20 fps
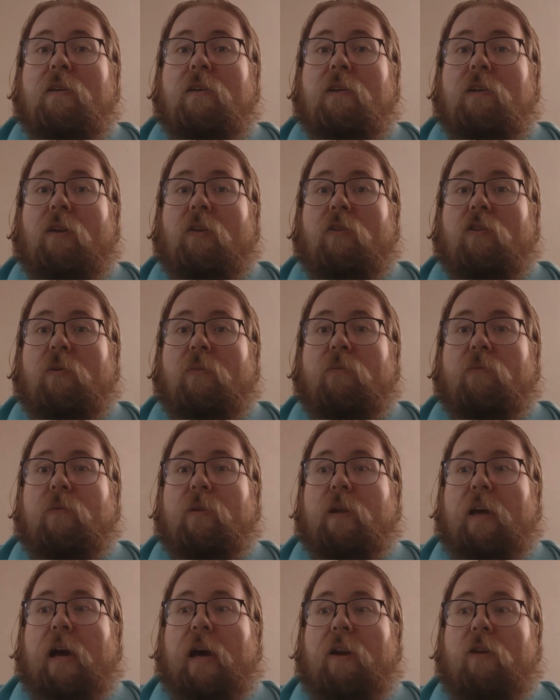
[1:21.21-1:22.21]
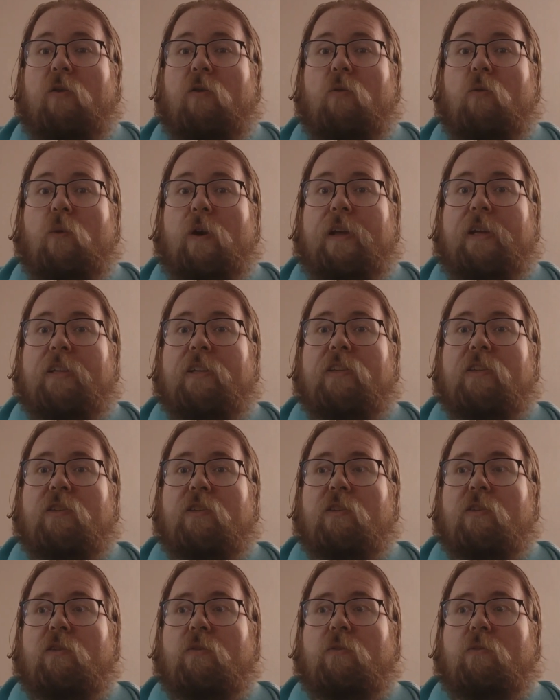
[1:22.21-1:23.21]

You know, it's not who wins.